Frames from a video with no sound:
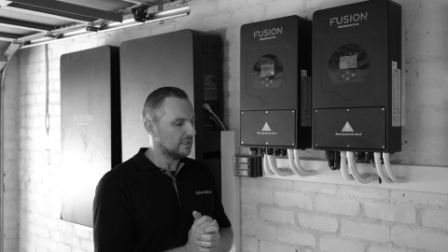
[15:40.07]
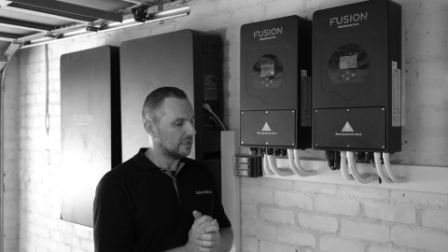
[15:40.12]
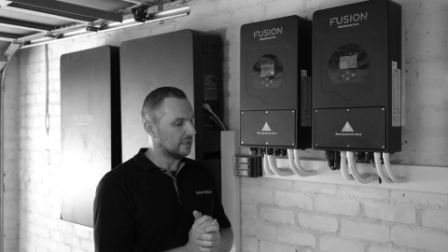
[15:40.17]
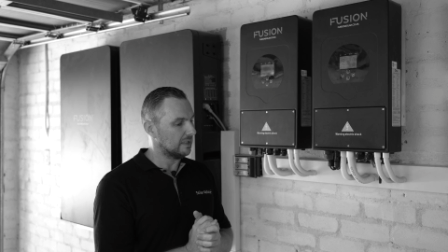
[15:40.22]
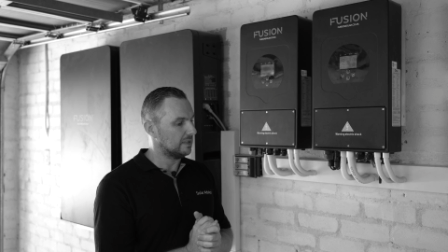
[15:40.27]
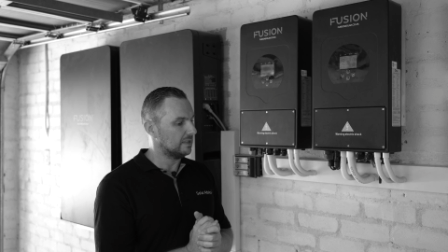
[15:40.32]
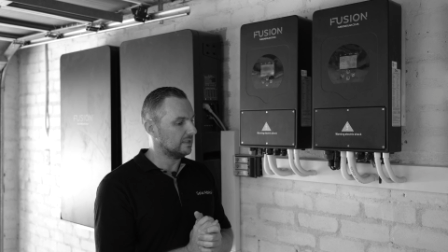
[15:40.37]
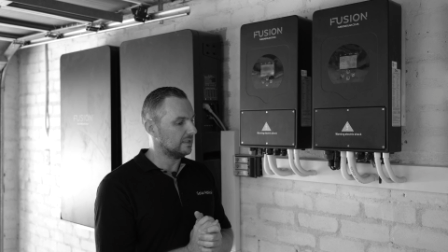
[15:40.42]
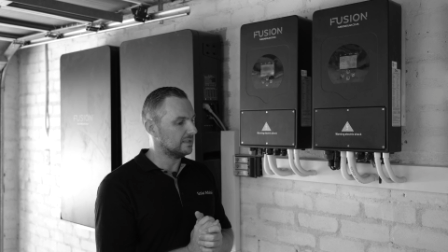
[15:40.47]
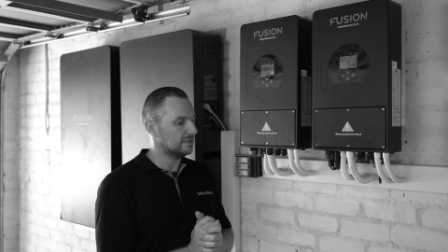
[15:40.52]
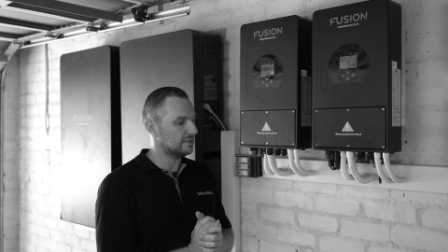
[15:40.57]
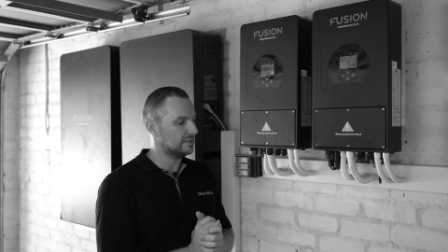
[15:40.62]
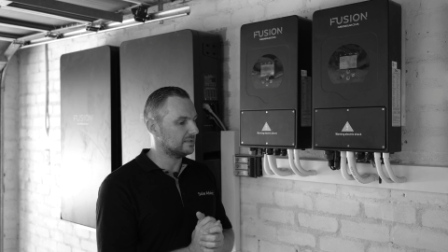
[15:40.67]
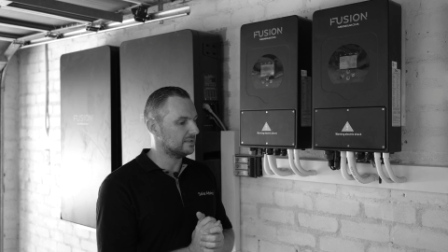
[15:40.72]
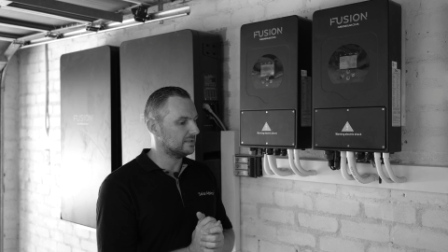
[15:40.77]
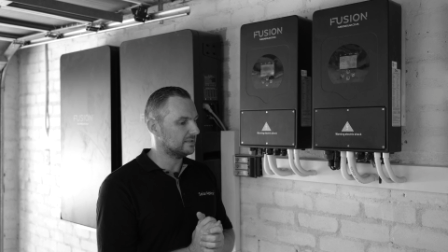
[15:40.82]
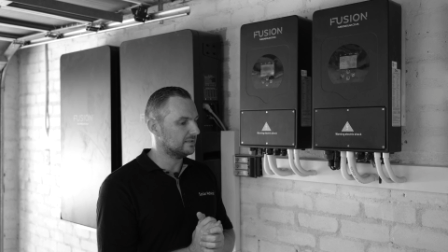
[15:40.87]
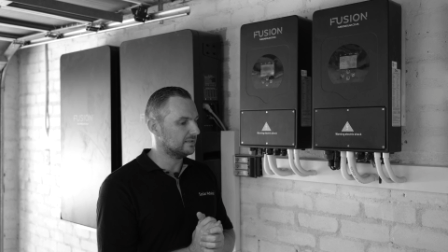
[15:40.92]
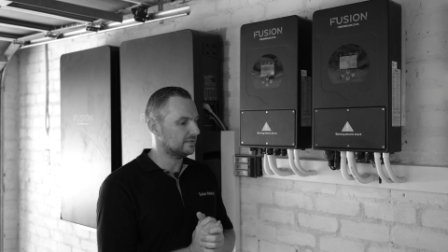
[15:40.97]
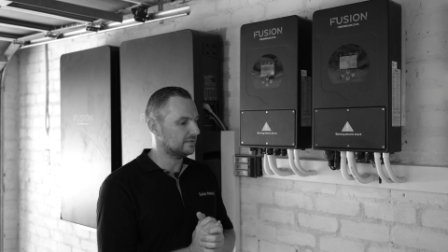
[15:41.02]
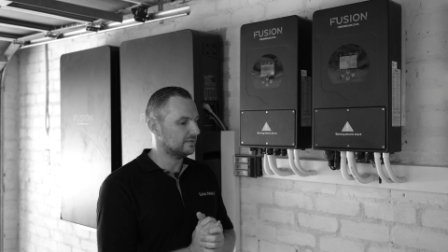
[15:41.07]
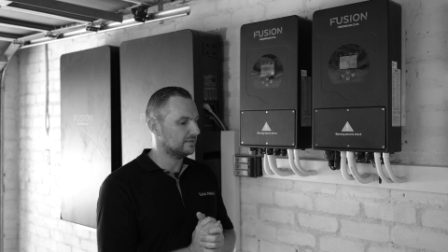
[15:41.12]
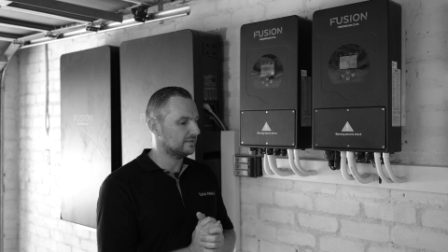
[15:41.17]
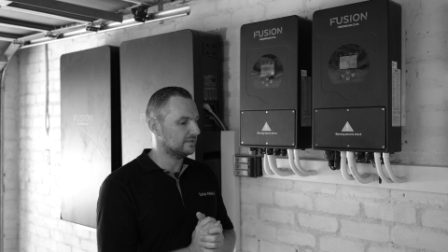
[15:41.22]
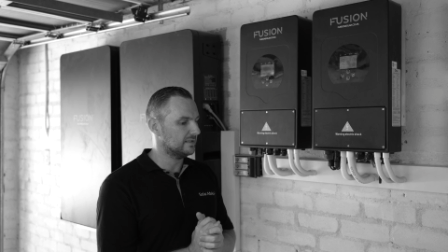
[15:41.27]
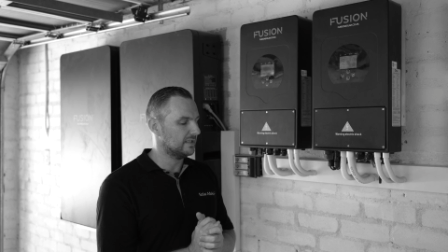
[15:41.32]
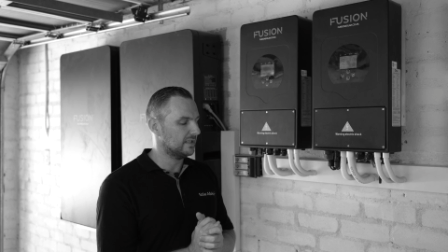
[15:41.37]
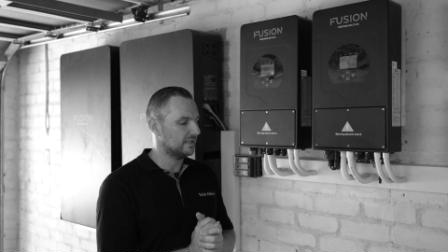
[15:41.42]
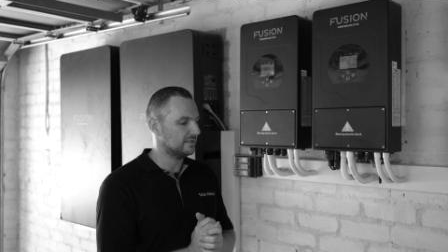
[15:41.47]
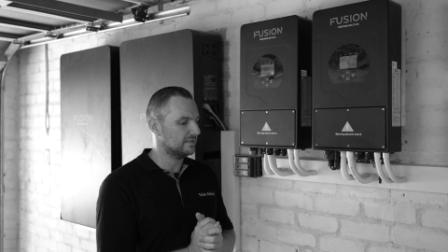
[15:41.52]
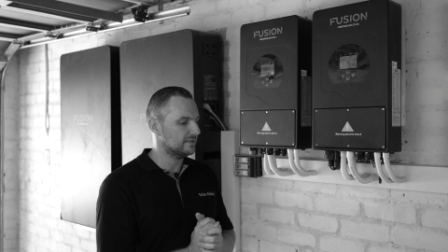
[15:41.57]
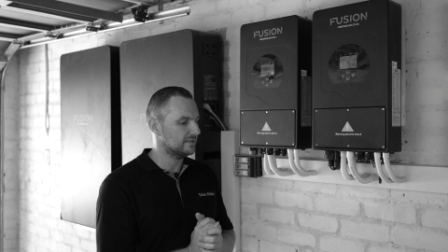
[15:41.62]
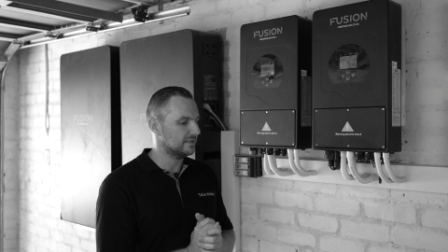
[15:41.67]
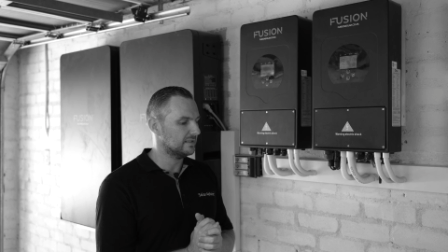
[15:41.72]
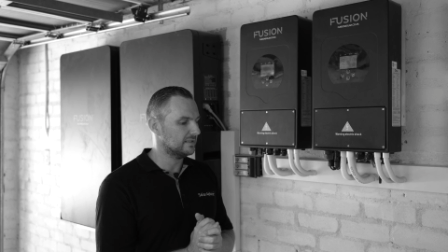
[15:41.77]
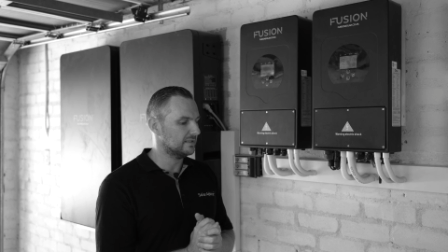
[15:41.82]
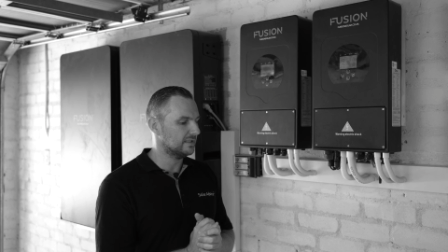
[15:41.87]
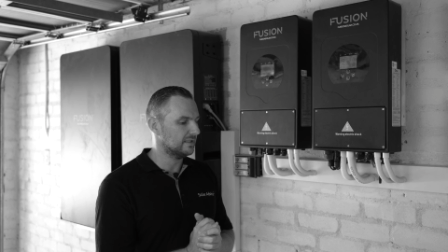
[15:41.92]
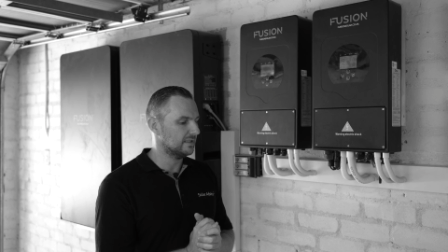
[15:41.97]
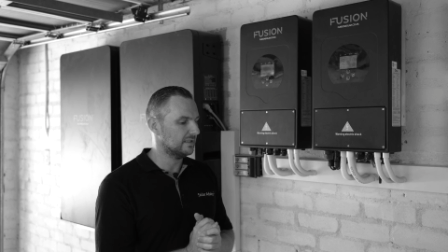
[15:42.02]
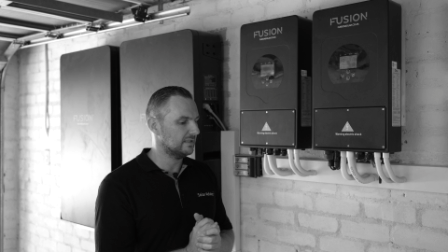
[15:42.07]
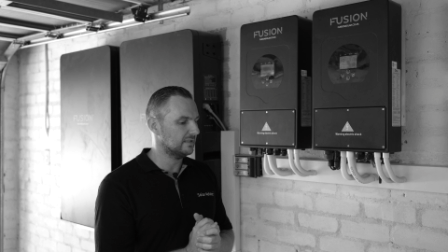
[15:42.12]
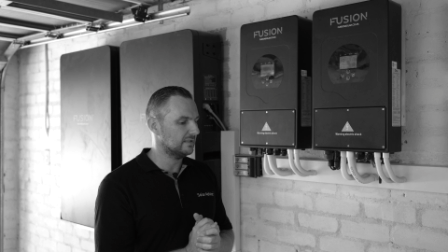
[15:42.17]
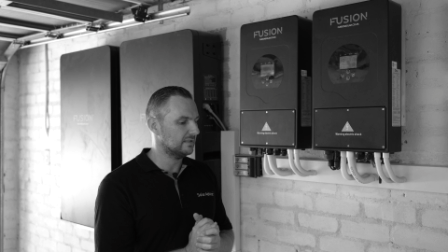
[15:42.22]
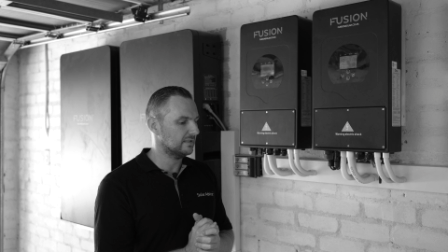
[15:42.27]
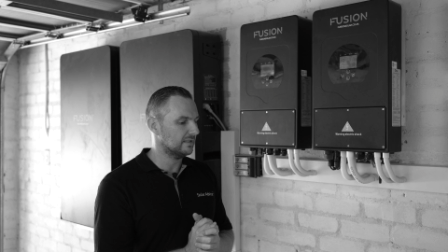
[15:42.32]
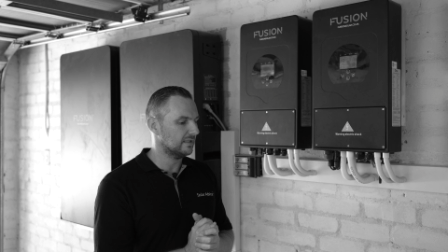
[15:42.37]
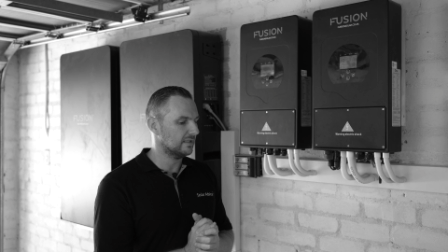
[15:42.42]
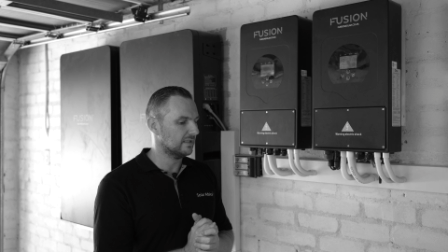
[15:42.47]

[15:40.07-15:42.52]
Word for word: I think it's 10, 16,